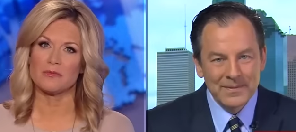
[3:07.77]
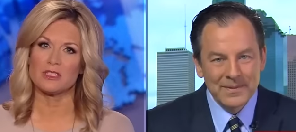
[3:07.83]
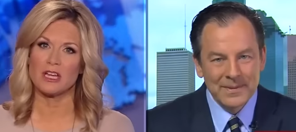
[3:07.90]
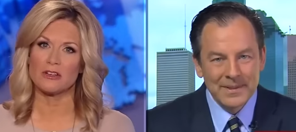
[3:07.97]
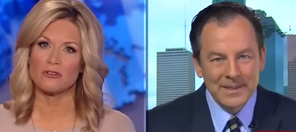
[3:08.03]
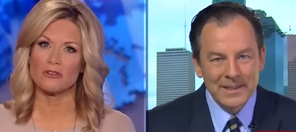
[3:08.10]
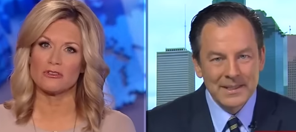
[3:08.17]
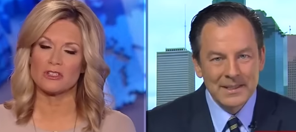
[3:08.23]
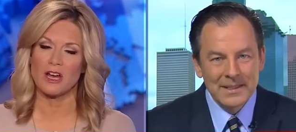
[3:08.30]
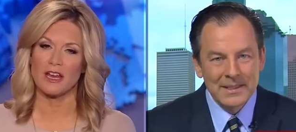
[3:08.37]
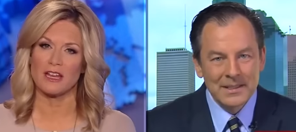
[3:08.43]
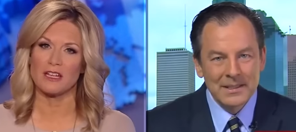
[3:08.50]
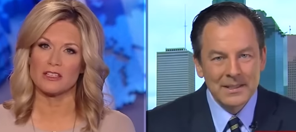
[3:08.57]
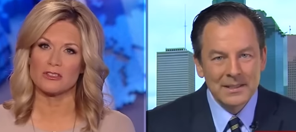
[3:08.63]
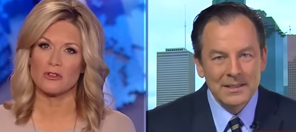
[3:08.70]
Speaker 1: Ted Cruz
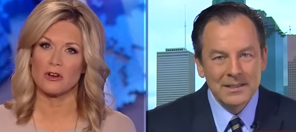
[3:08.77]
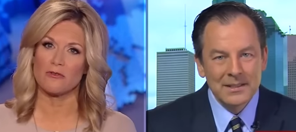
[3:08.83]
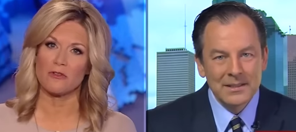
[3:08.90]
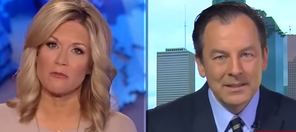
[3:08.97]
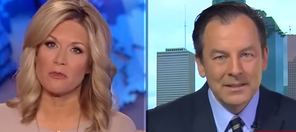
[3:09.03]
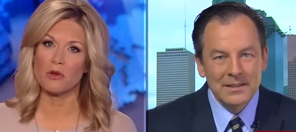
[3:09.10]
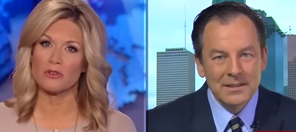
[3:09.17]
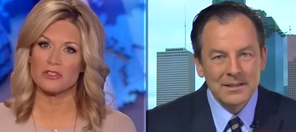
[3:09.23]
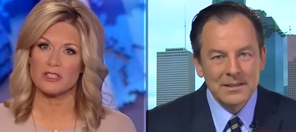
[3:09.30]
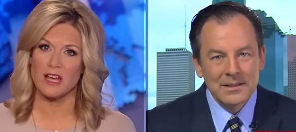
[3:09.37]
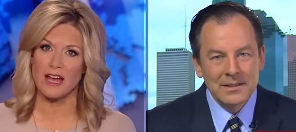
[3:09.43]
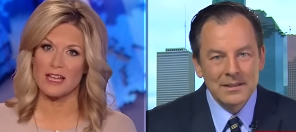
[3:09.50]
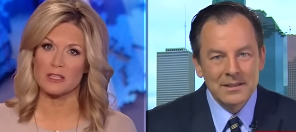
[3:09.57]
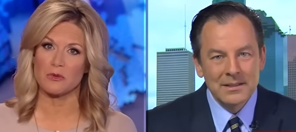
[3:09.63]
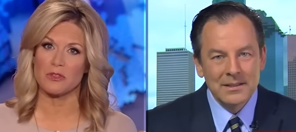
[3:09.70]
got hit sort of from both
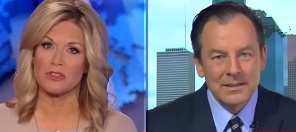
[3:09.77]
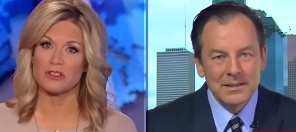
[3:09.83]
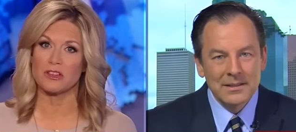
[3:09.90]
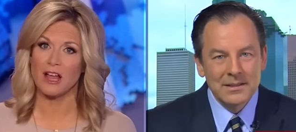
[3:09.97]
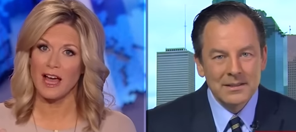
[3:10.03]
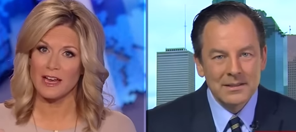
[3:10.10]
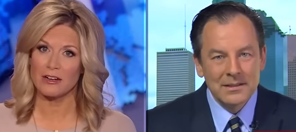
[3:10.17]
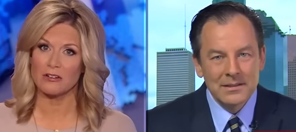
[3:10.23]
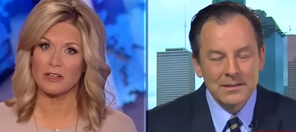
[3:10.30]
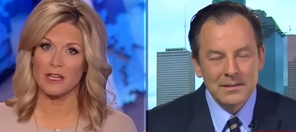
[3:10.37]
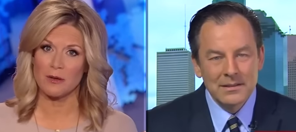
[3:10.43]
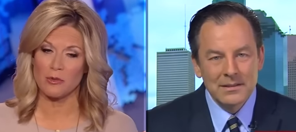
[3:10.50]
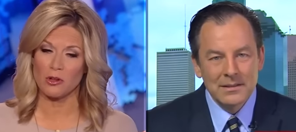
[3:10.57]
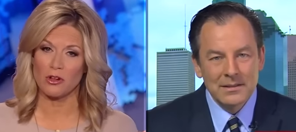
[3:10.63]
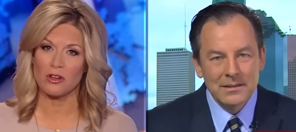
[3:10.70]
sides with the liar
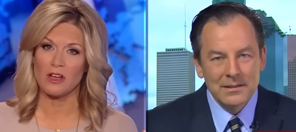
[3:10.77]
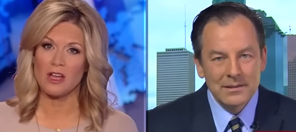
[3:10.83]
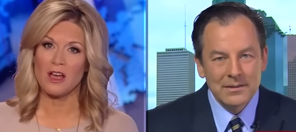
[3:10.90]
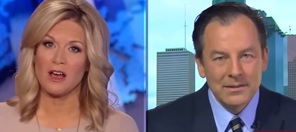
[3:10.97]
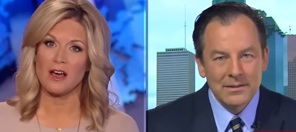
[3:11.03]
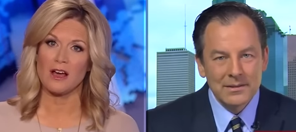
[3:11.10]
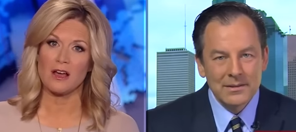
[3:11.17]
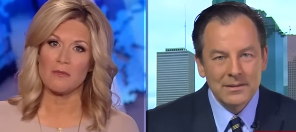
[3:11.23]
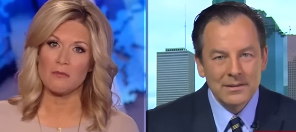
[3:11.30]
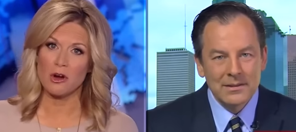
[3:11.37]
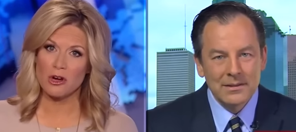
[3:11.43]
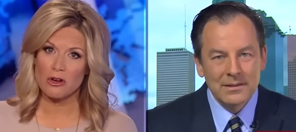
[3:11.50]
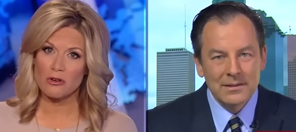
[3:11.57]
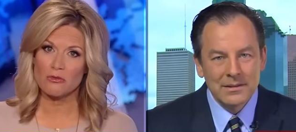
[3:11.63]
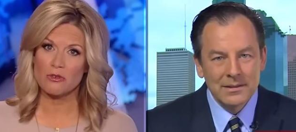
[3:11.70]
label. Uh,
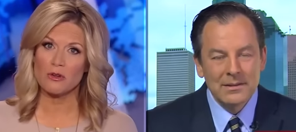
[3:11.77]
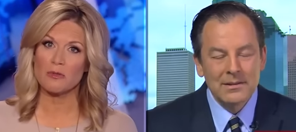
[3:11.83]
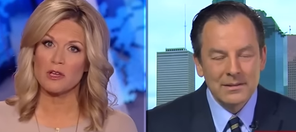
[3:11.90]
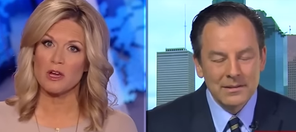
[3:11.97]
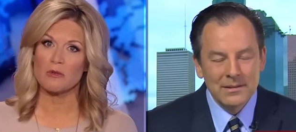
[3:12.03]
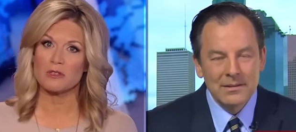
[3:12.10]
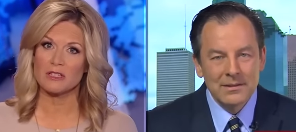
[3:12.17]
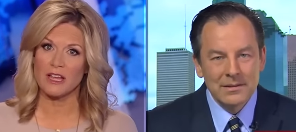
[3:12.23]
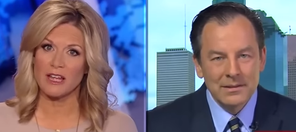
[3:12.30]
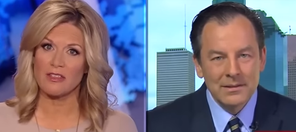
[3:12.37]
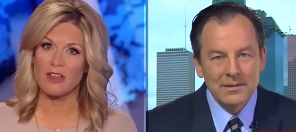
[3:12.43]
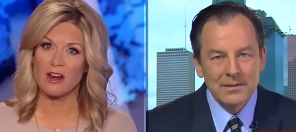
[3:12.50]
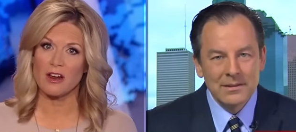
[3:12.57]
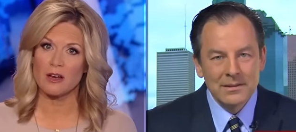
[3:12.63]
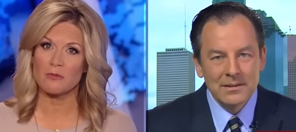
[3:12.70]
Marco Rubio was laying
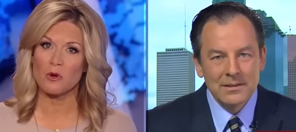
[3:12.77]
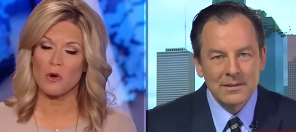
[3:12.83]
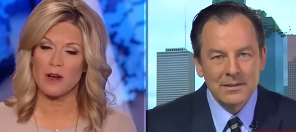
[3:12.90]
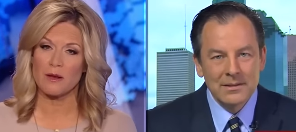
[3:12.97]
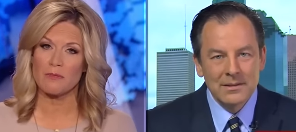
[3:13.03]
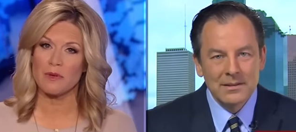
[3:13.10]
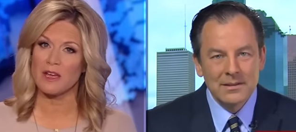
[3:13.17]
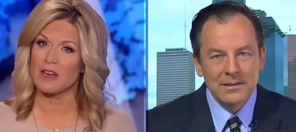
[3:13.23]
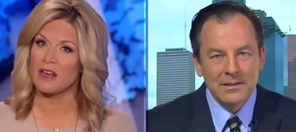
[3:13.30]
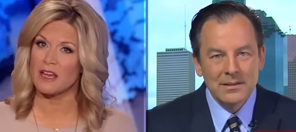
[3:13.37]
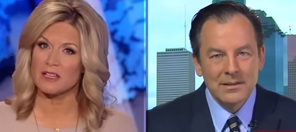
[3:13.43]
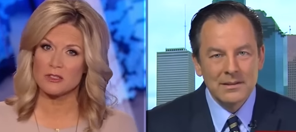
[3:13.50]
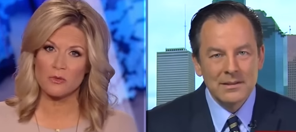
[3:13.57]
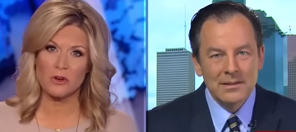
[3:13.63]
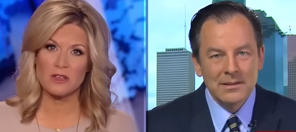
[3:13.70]
that on him quite a bit,
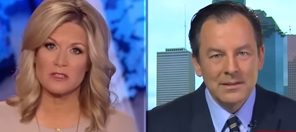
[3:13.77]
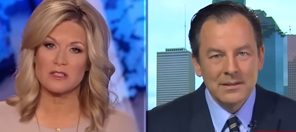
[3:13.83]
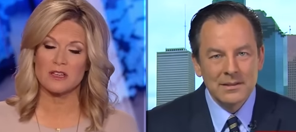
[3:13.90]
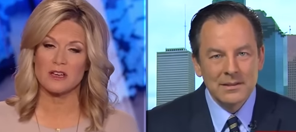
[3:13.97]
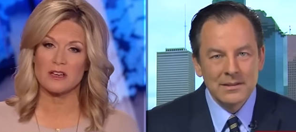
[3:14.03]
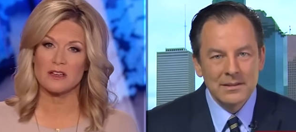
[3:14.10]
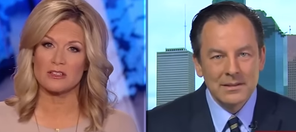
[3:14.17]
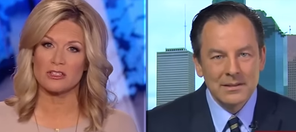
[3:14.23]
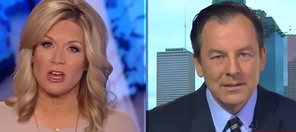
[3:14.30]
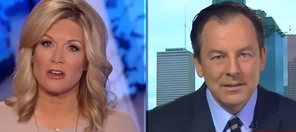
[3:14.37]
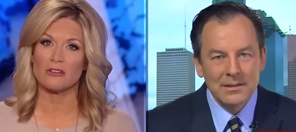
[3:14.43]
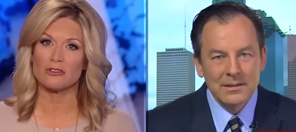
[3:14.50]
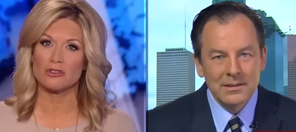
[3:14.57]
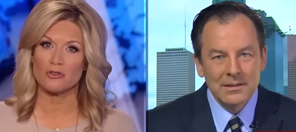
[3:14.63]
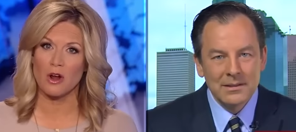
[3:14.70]
as was uh,
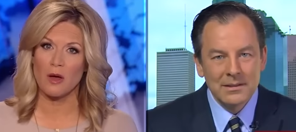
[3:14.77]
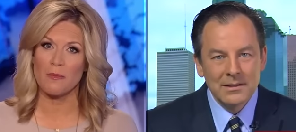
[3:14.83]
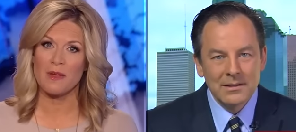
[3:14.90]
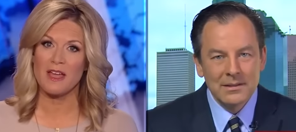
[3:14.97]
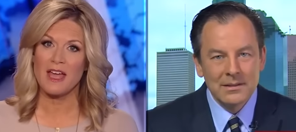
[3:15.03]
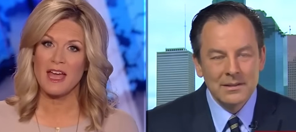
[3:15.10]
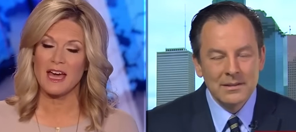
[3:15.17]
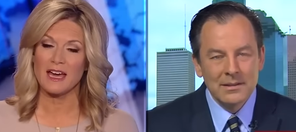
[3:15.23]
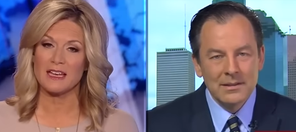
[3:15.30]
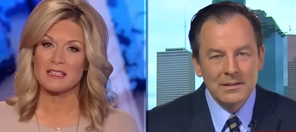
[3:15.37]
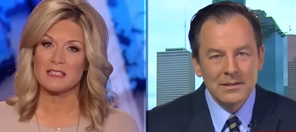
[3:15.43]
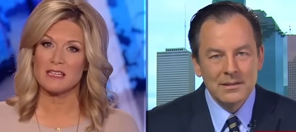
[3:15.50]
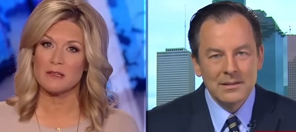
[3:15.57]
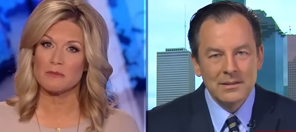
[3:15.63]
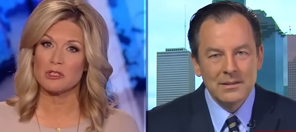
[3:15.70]
Donald Trump, and it
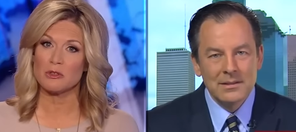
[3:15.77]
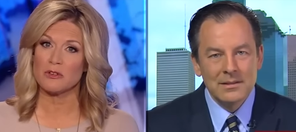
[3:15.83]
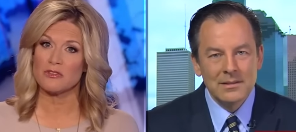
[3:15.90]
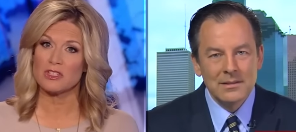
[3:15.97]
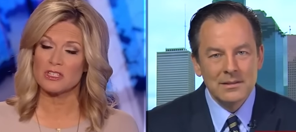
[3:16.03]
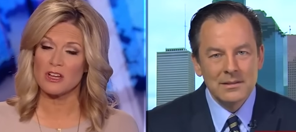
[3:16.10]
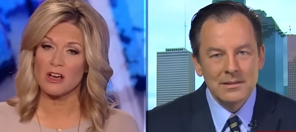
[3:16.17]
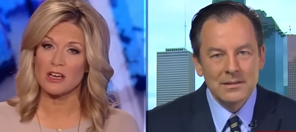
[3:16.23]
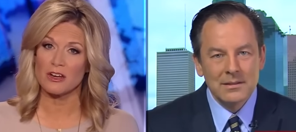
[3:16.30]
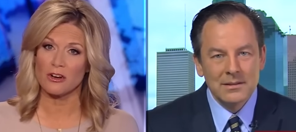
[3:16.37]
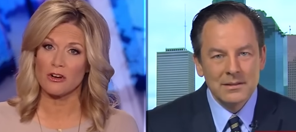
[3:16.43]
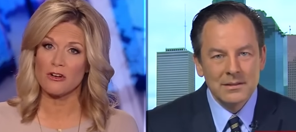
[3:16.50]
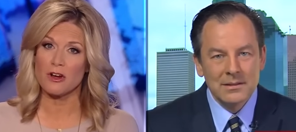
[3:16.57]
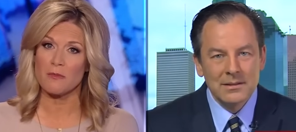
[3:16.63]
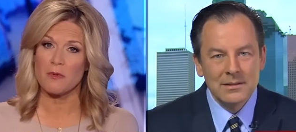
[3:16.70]
seems to have stuck and
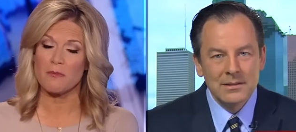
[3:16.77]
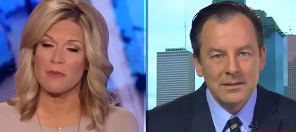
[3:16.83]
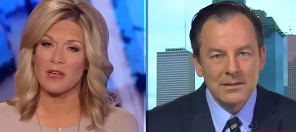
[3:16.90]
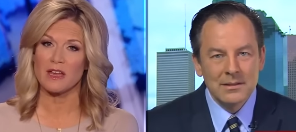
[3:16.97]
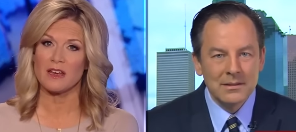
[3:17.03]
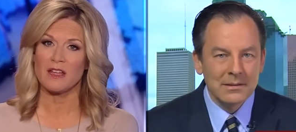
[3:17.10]
hurt him a bit